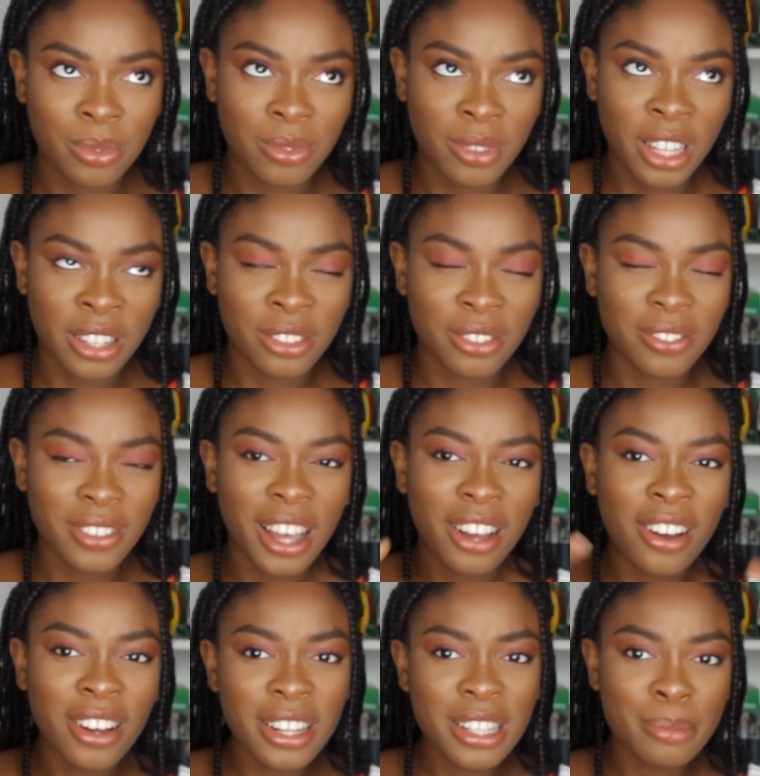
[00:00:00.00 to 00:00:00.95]
And I
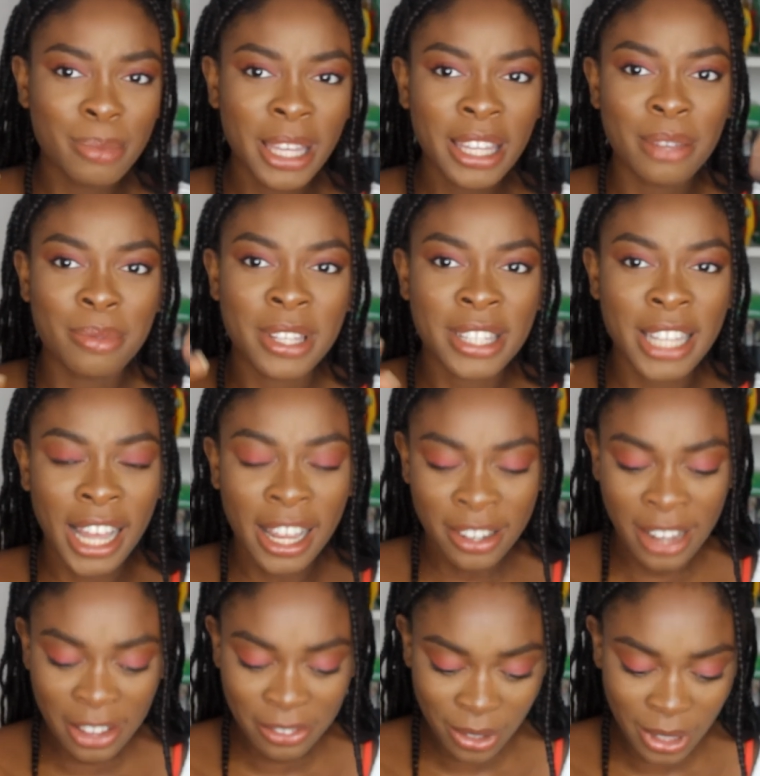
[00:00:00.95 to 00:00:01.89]
can't explain it, but
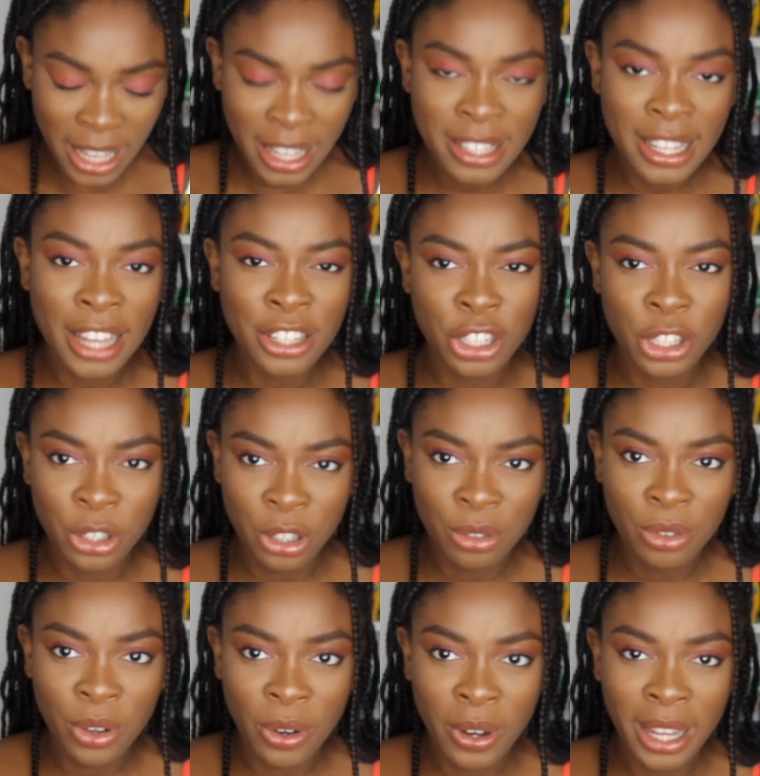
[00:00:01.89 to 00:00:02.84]
I feel like it's actually
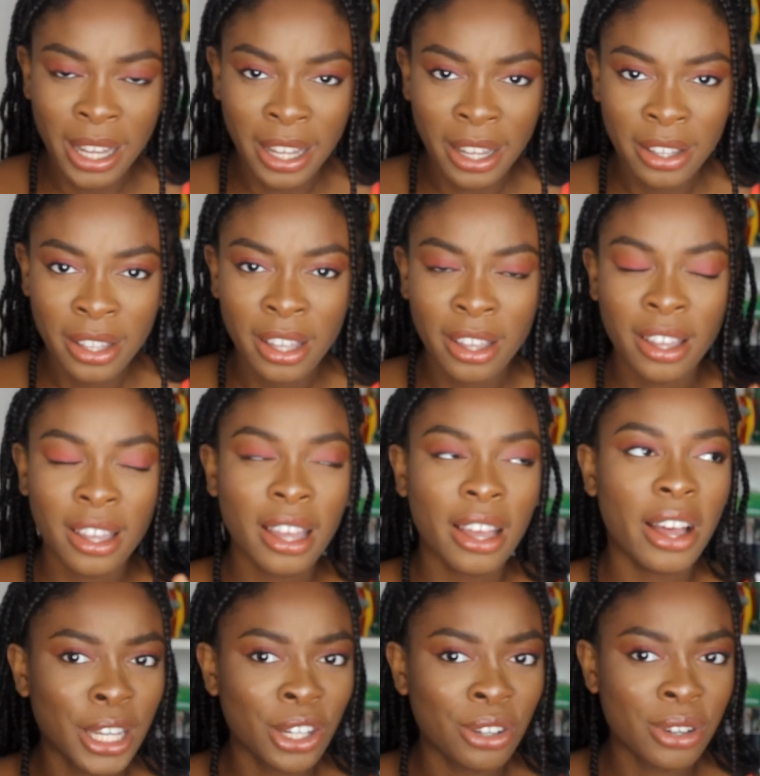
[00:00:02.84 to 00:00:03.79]
good for your hair.
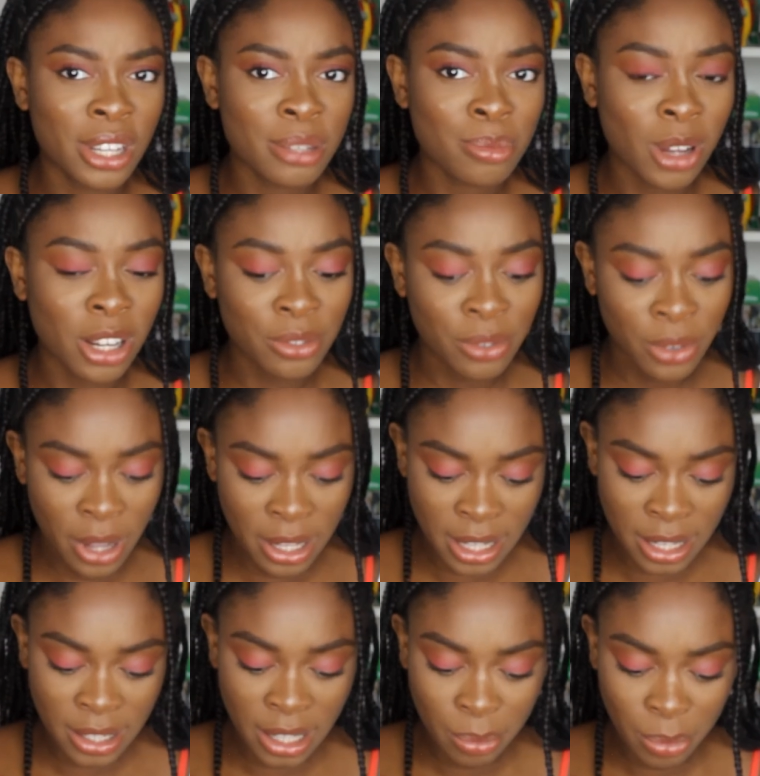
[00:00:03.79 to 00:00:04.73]
Increased blood flow, as
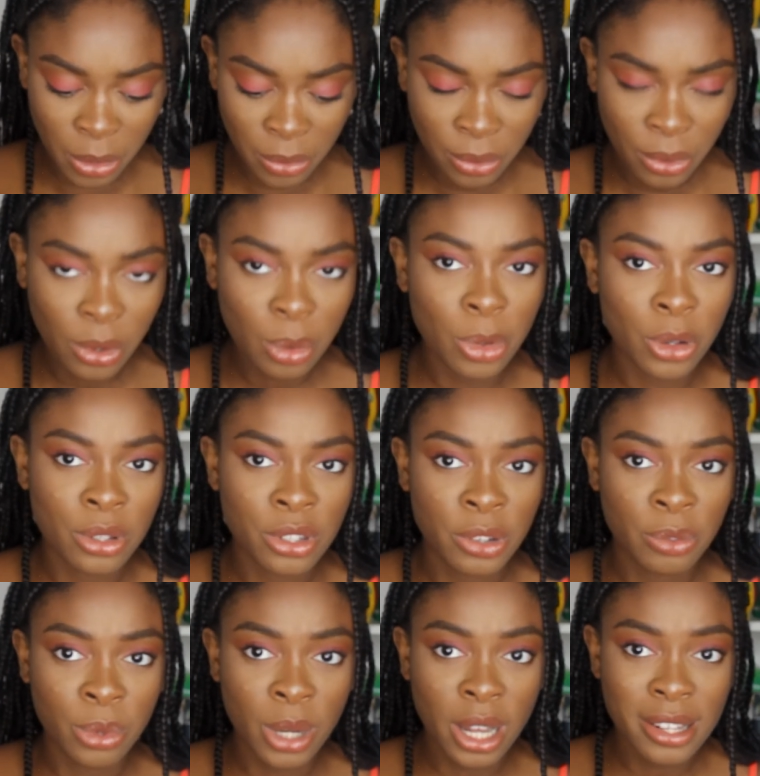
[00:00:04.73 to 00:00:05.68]
I said before, because
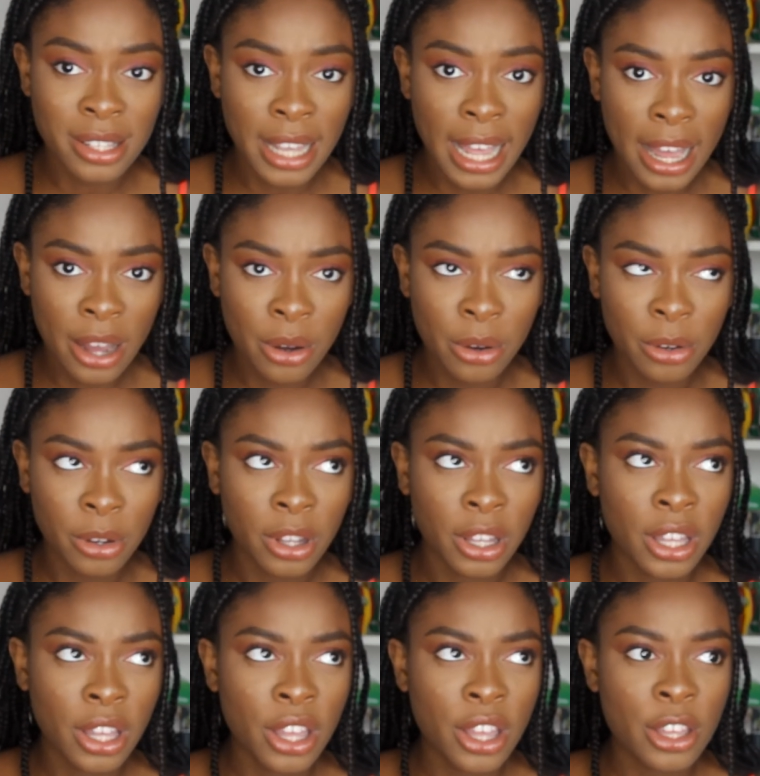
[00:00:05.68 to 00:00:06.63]
you've worked out,
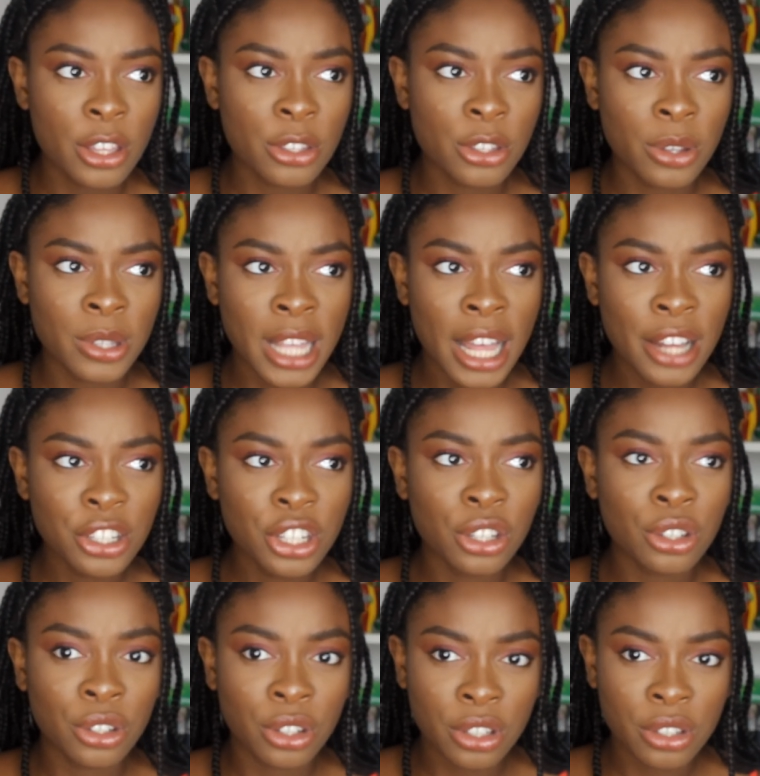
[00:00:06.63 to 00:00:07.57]
so it's actually
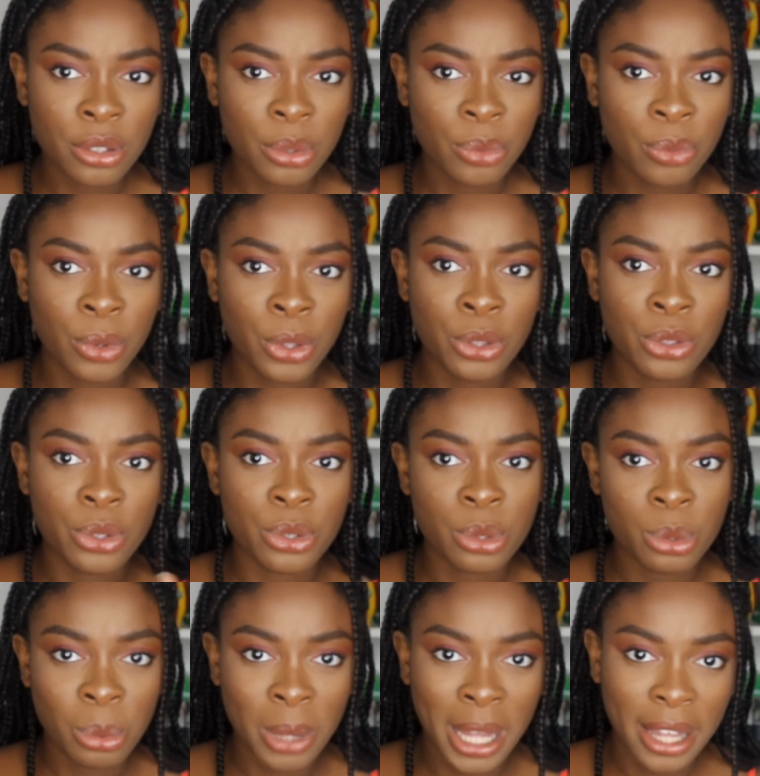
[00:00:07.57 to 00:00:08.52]
good for you to
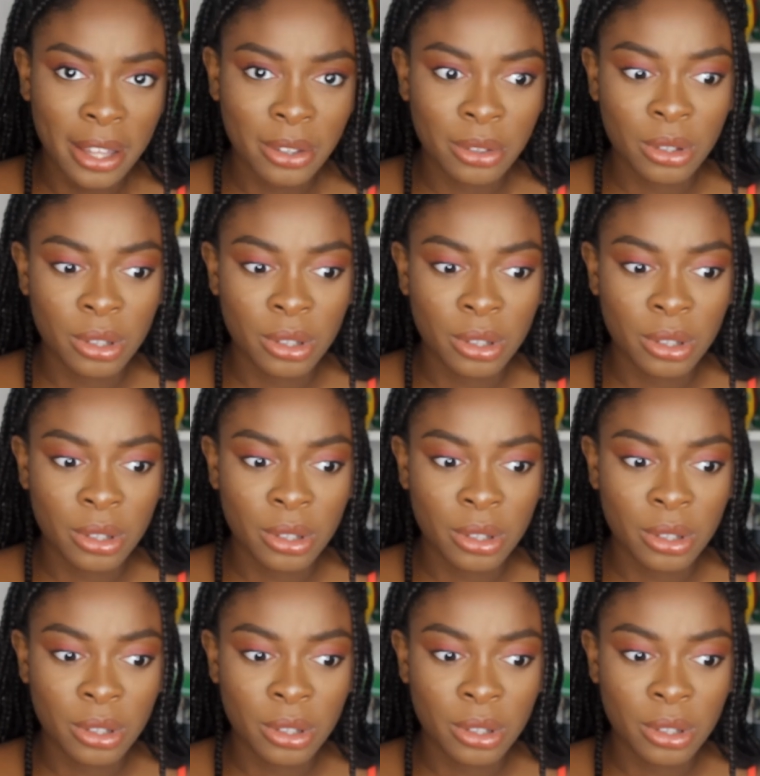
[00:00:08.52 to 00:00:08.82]
sweat